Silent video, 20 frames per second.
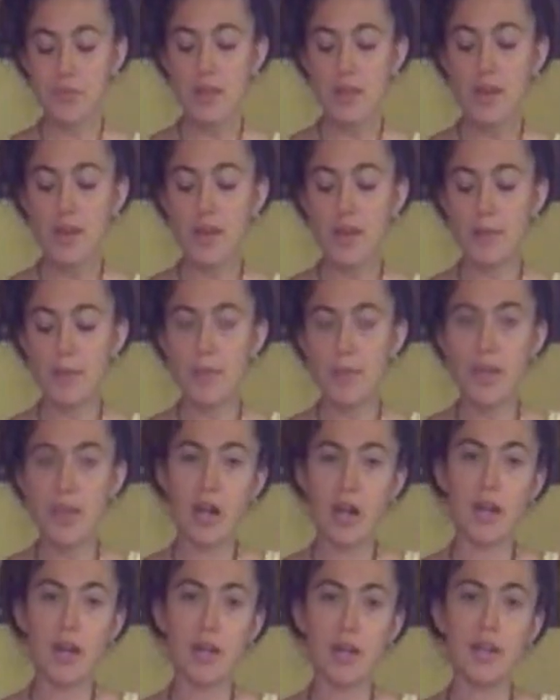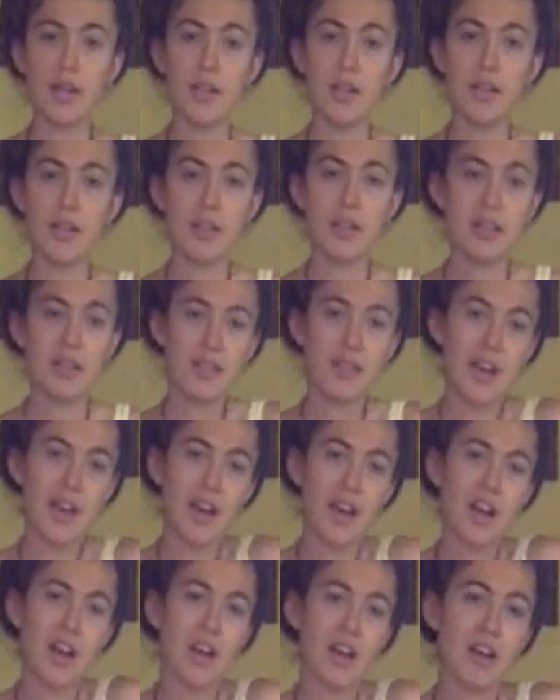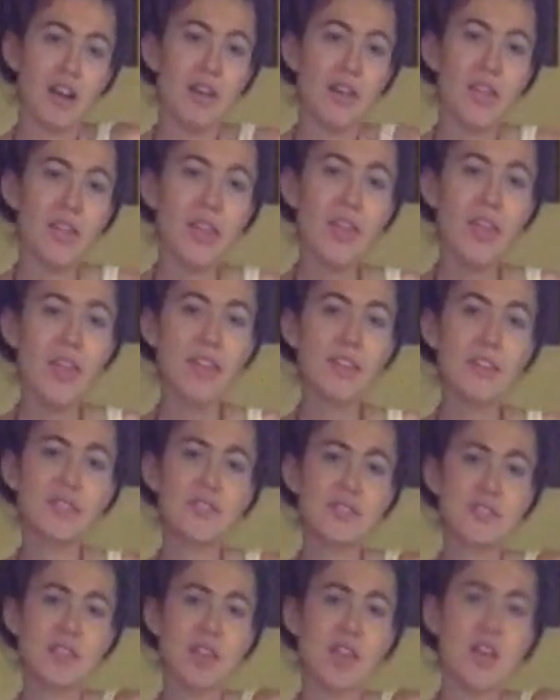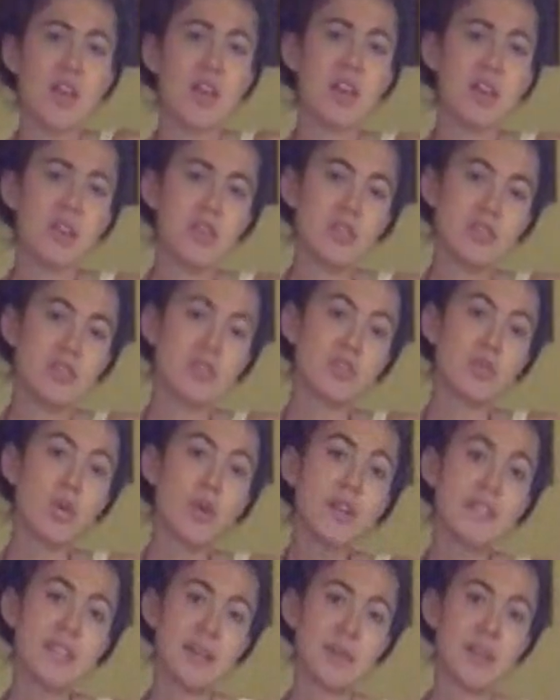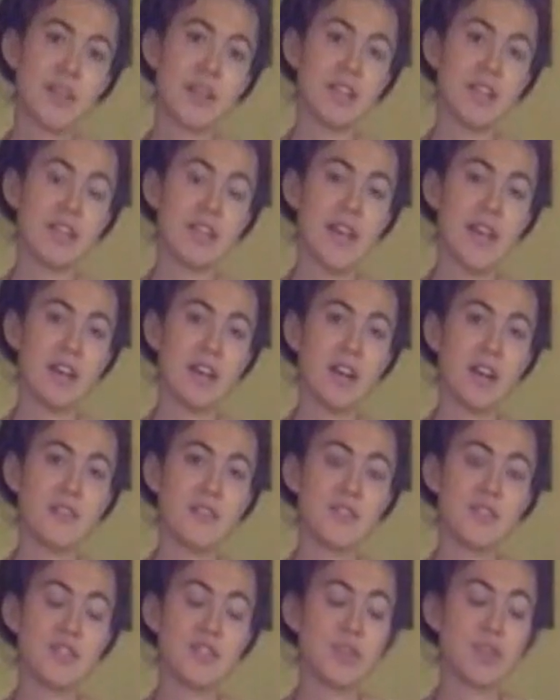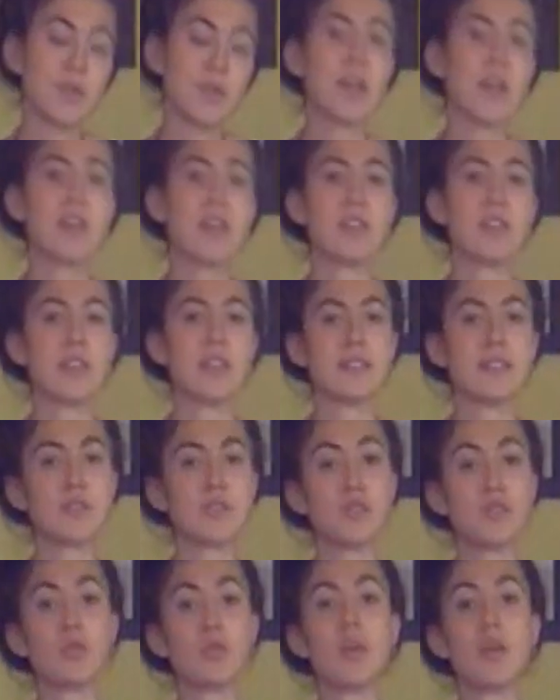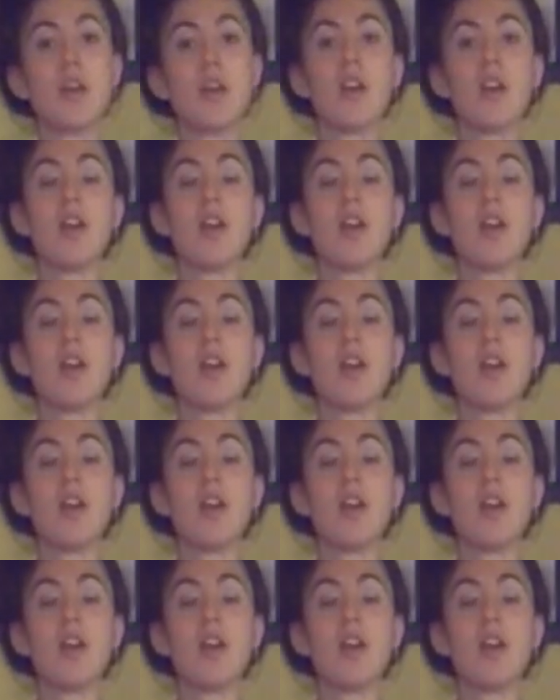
there are things stored down here that often don't get a chance to